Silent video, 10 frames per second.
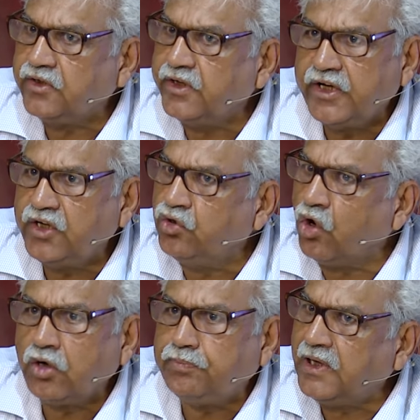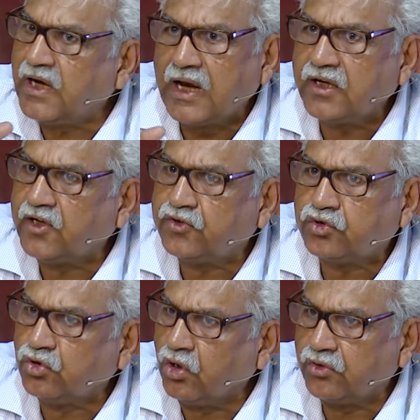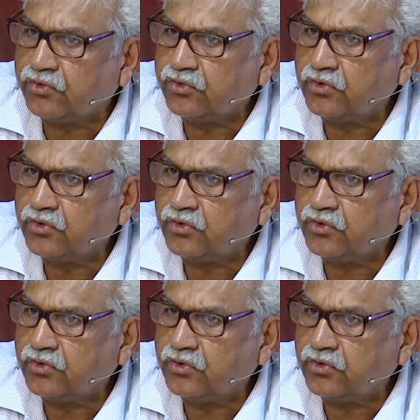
need not be like its cause.